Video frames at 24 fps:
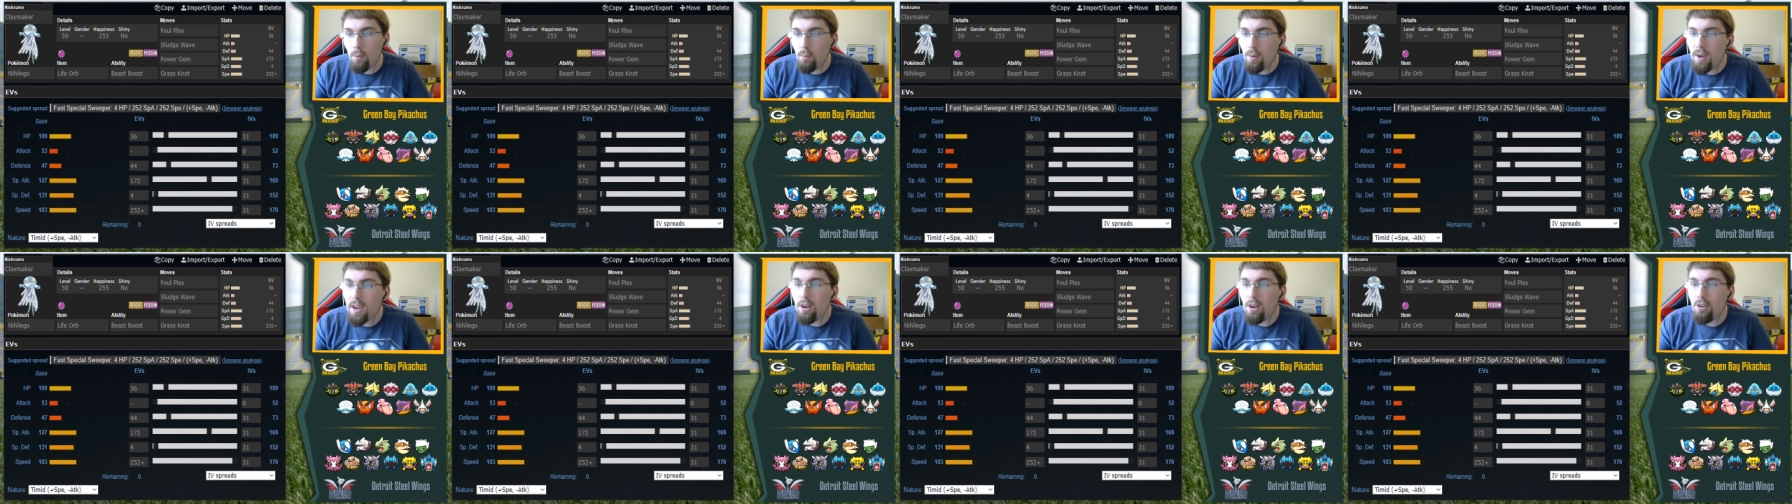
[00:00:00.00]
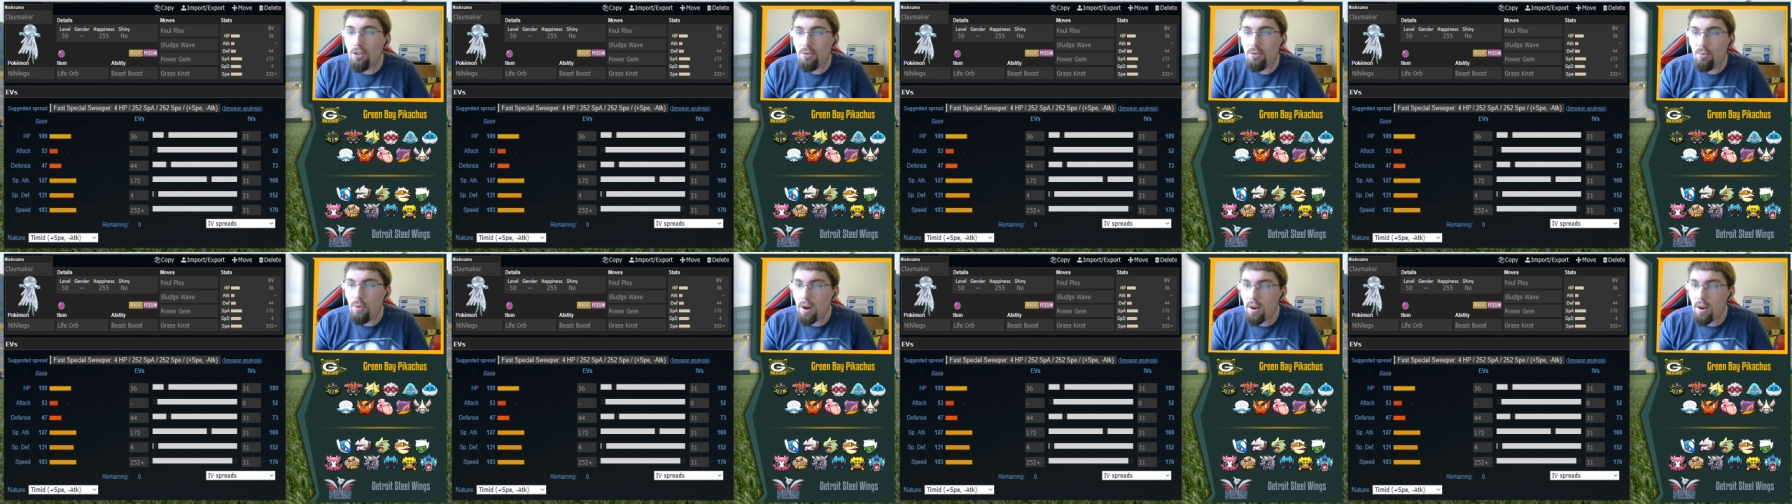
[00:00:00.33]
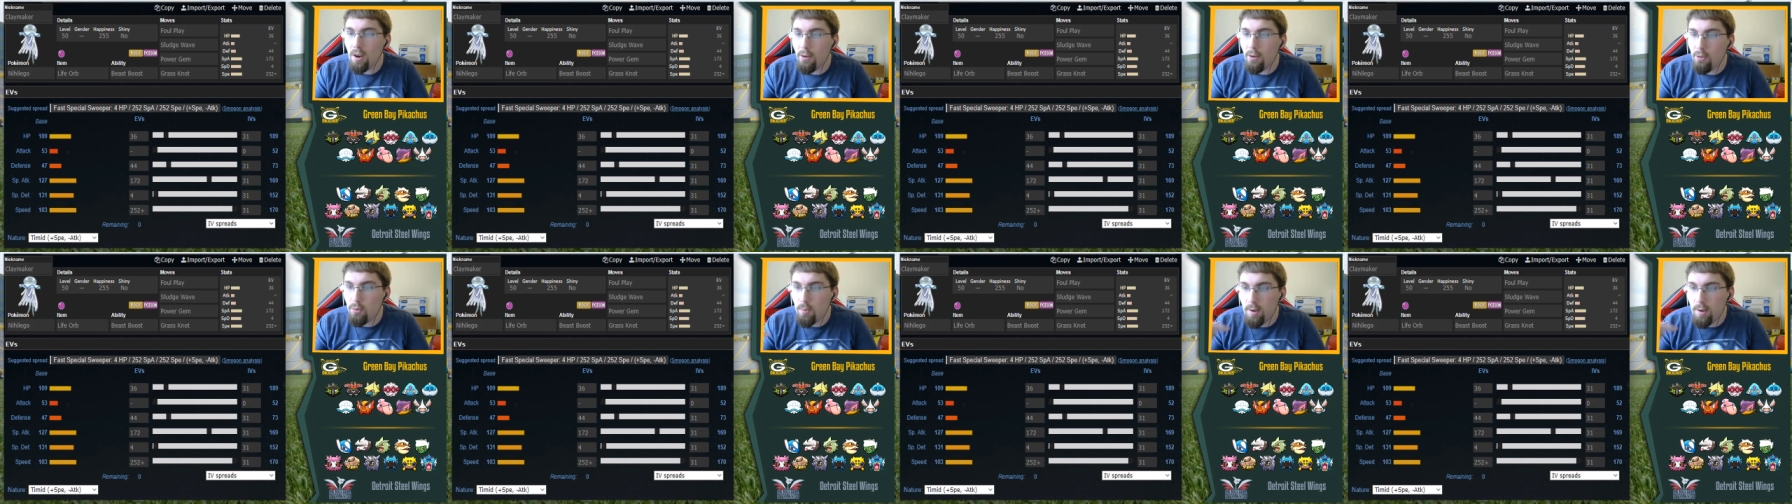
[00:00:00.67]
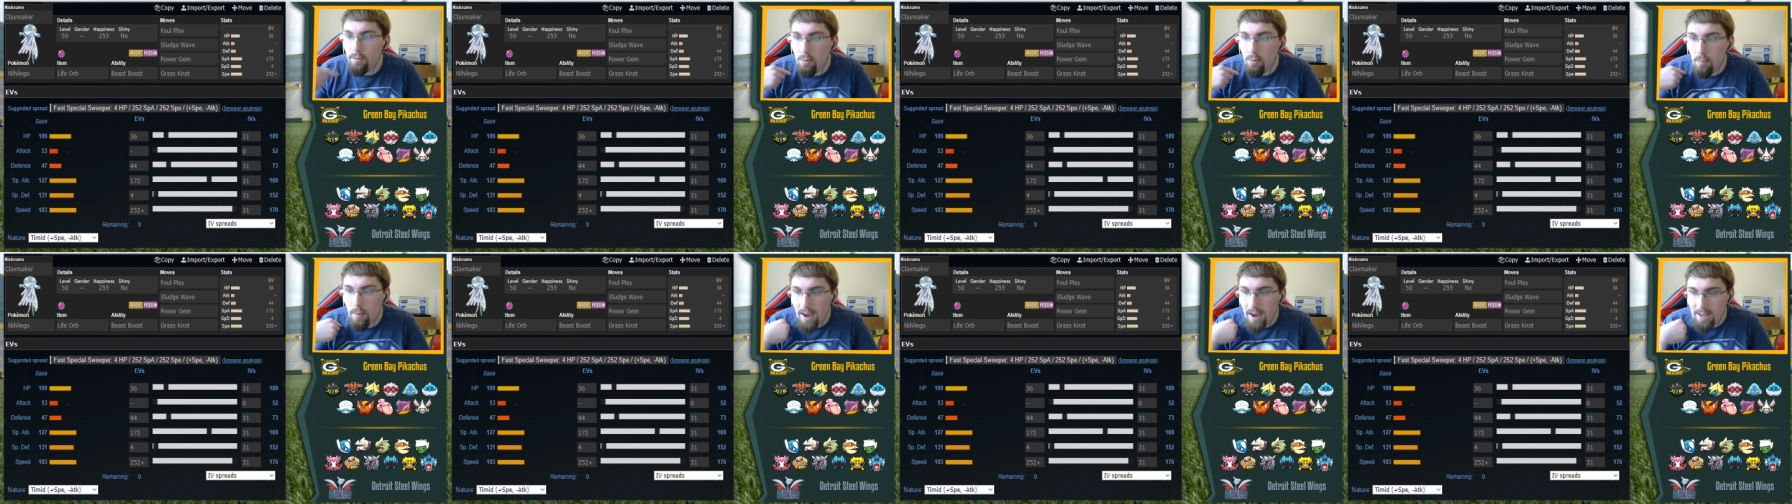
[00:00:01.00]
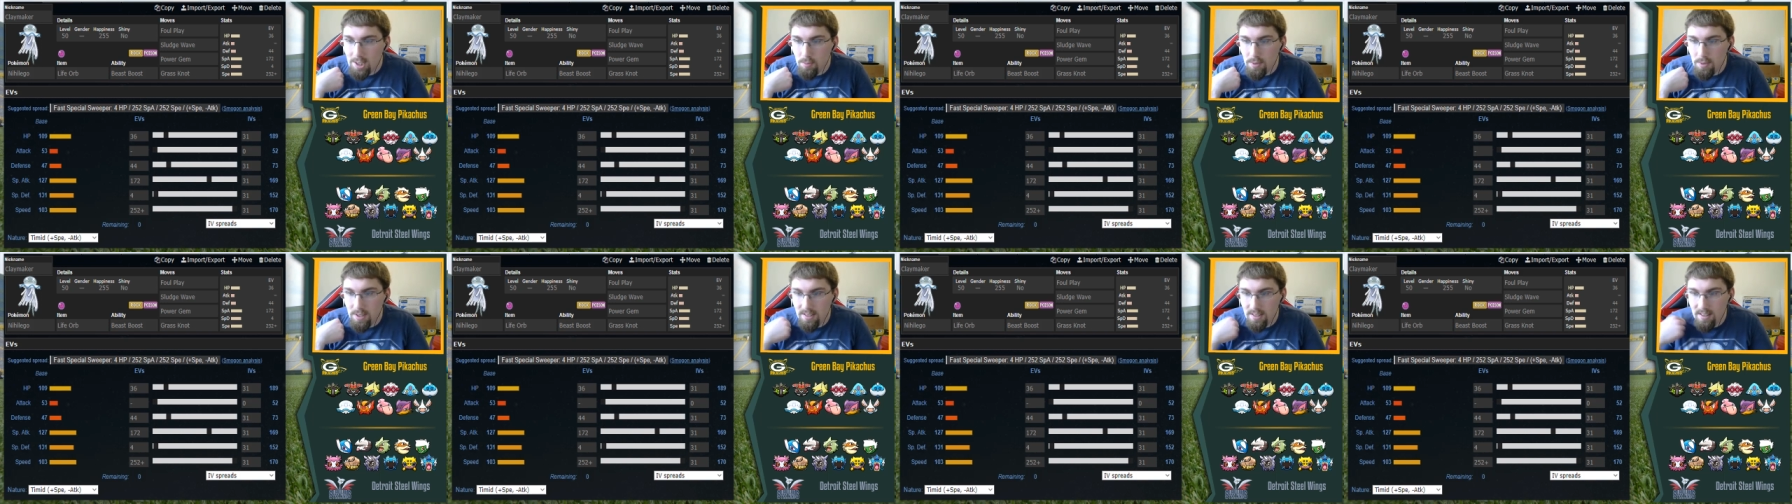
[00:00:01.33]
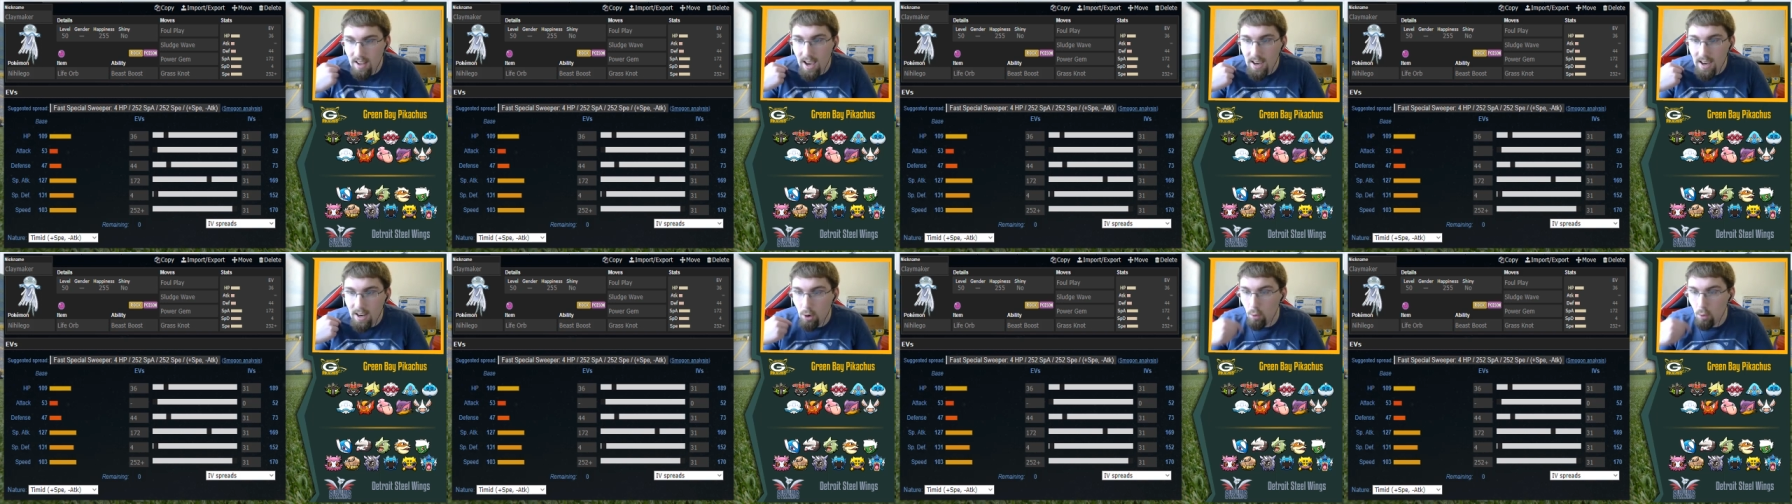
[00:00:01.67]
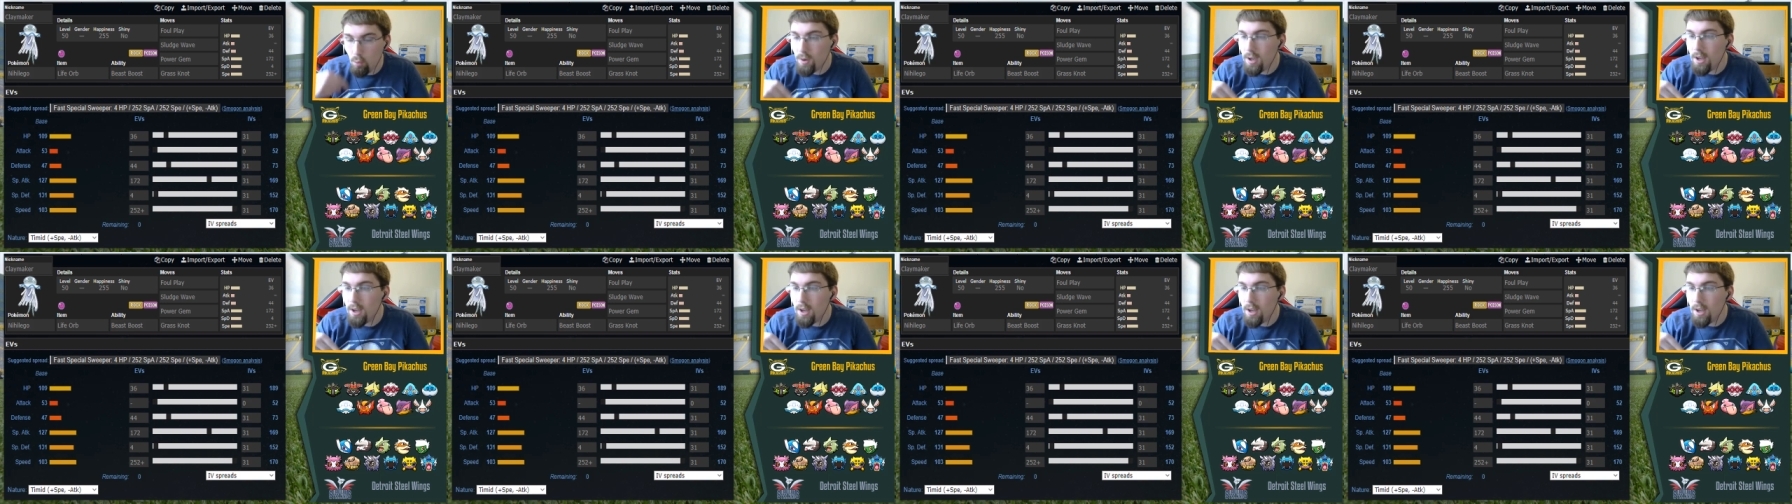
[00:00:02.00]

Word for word: we can just run enough speed for max speed Zygarde.